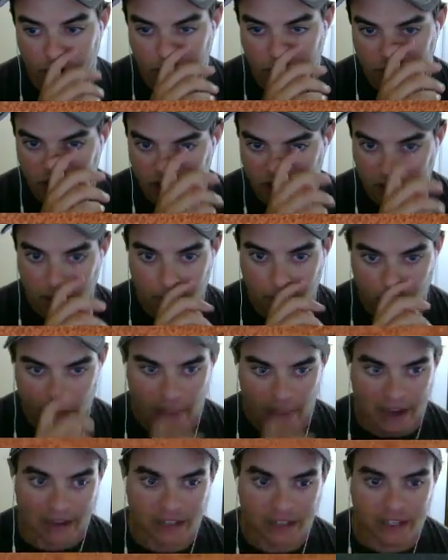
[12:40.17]
thing,
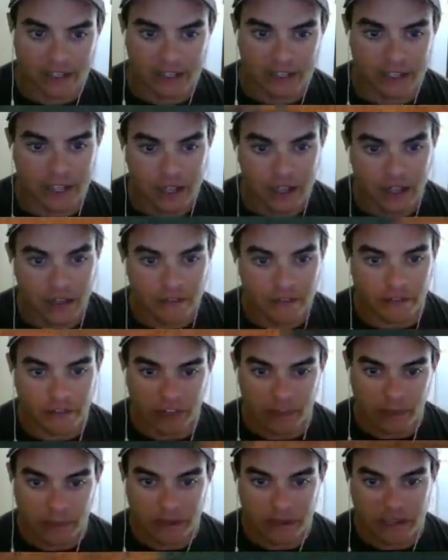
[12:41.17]
practice
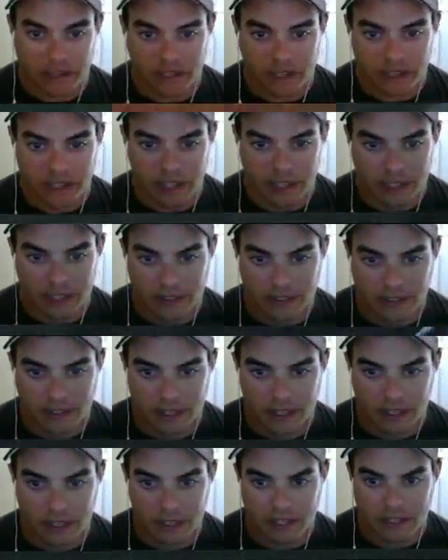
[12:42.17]
flipping to get
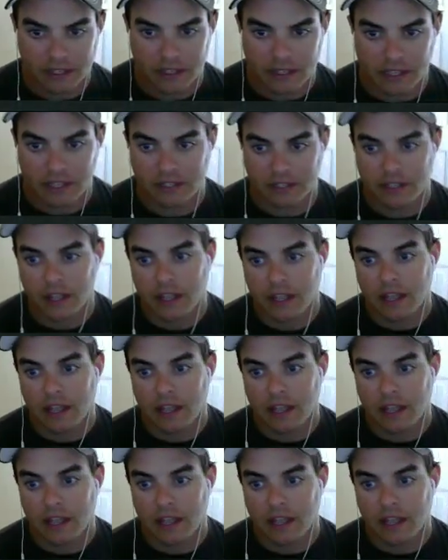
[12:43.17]
to these.